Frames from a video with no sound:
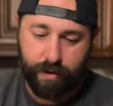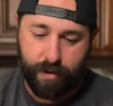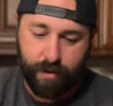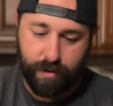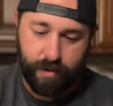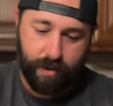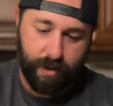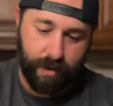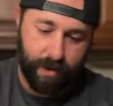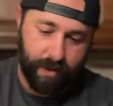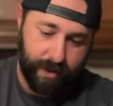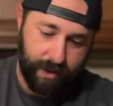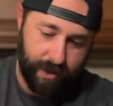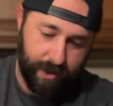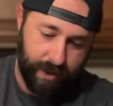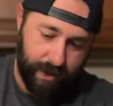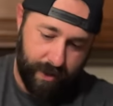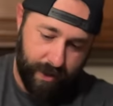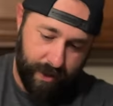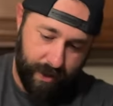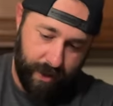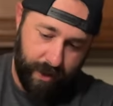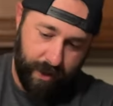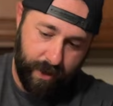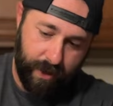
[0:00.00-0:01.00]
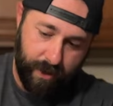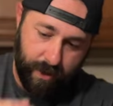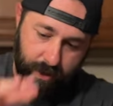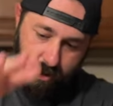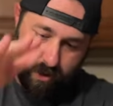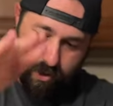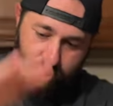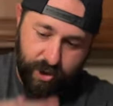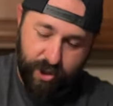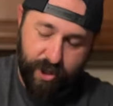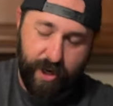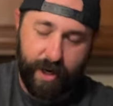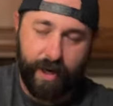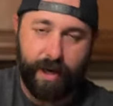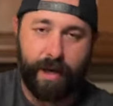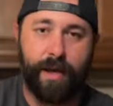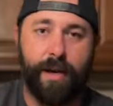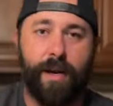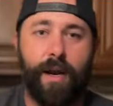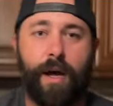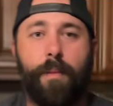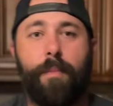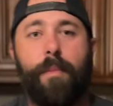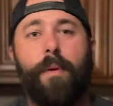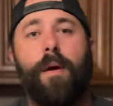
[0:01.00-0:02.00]
Toss it in here, shake
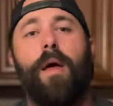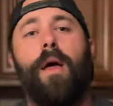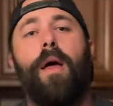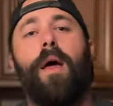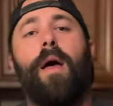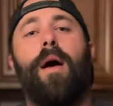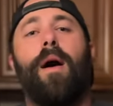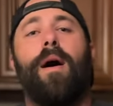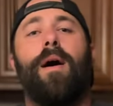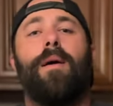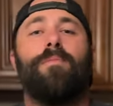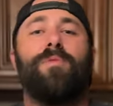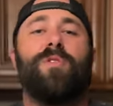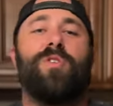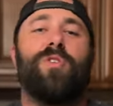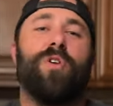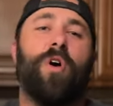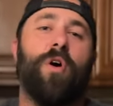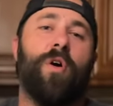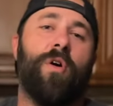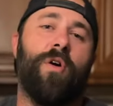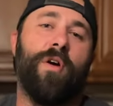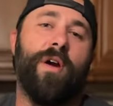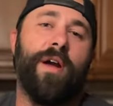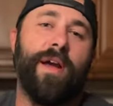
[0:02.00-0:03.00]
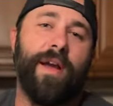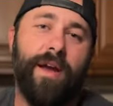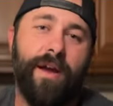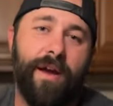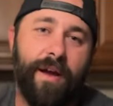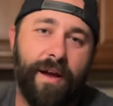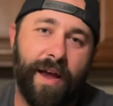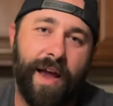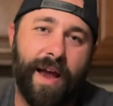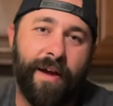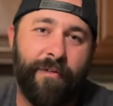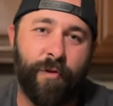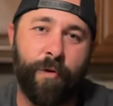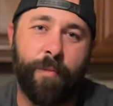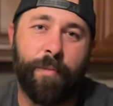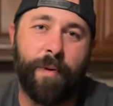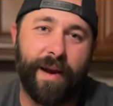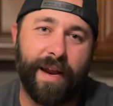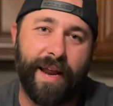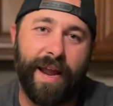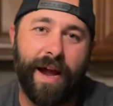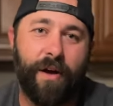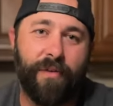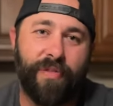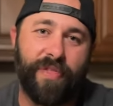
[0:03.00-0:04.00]
it up. I'm sorry,
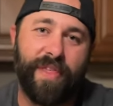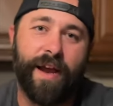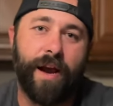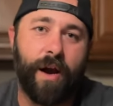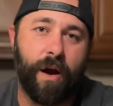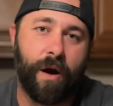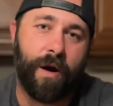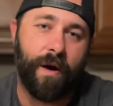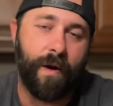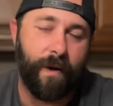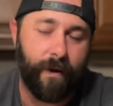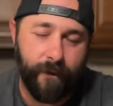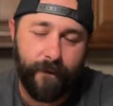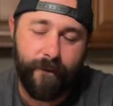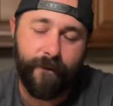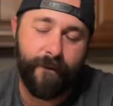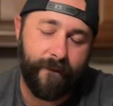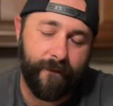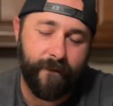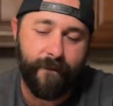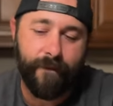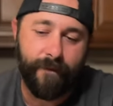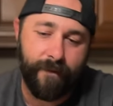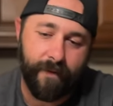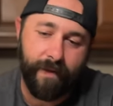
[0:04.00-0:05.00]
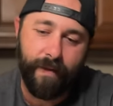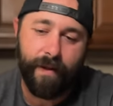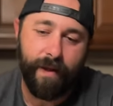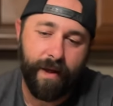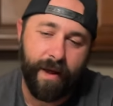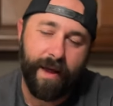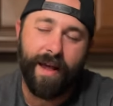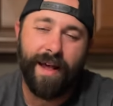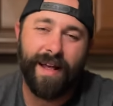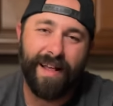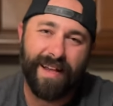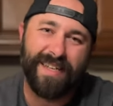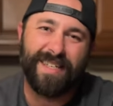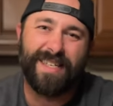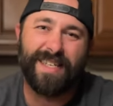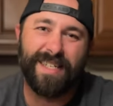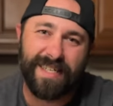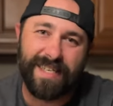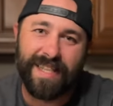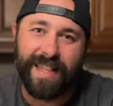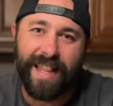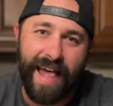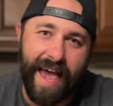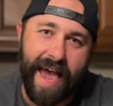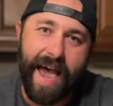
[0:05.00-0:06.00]
everybody out there. It's
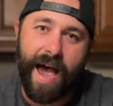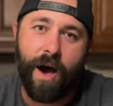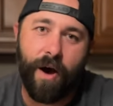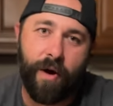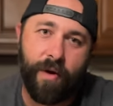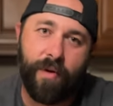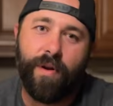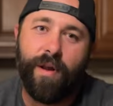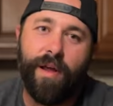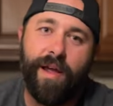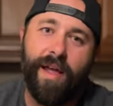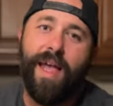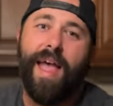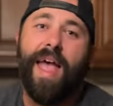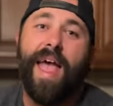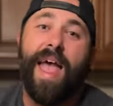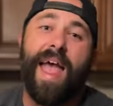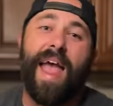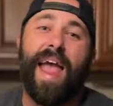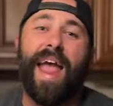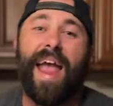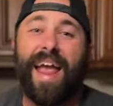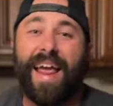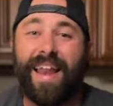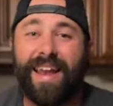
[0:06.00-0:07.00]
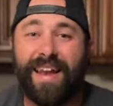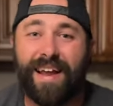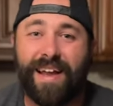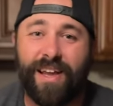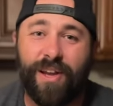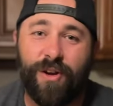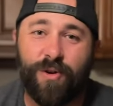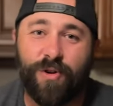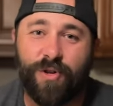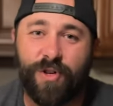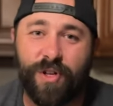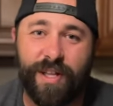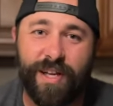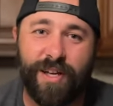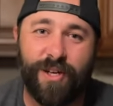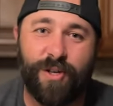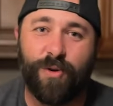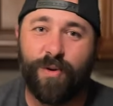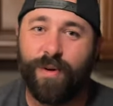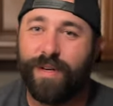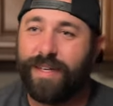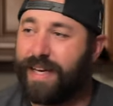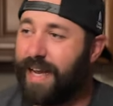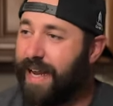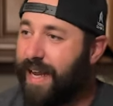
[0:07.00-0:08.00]
is loud. And I usually
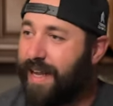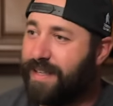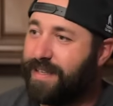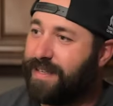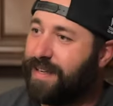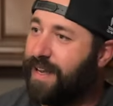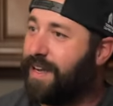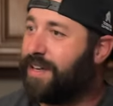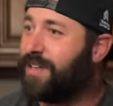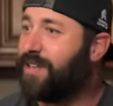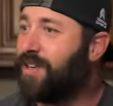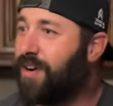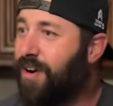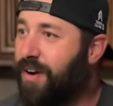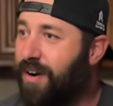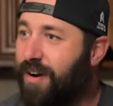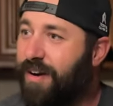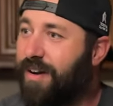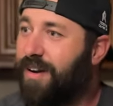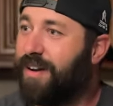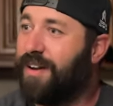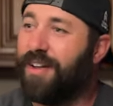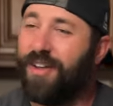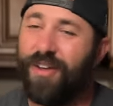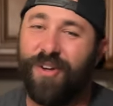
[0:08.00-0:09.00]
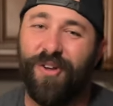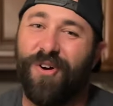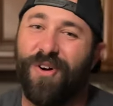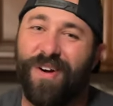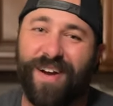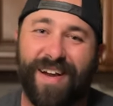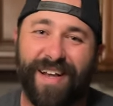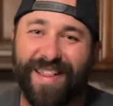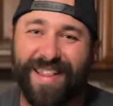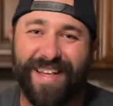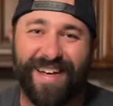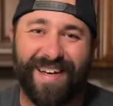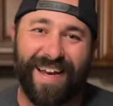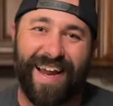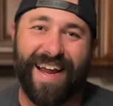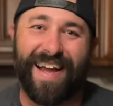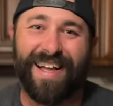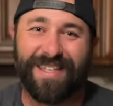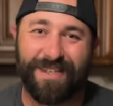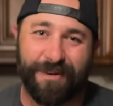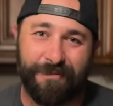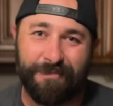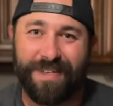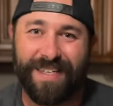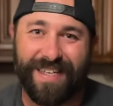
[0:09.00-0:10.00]
do a dance, ask her. You don't get the
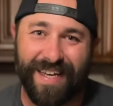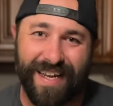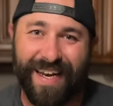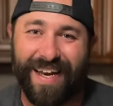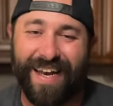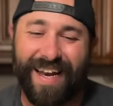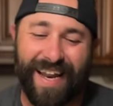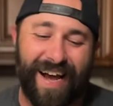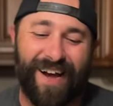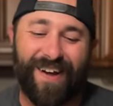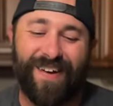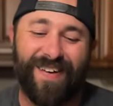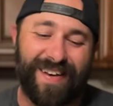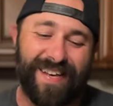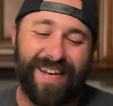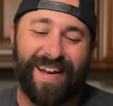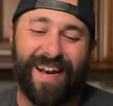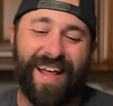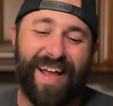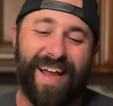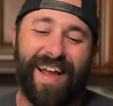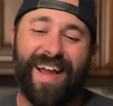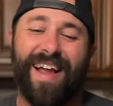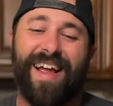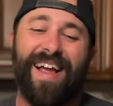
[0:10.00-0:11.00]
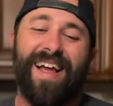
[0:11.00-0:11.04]
dance, I'm sitting down today.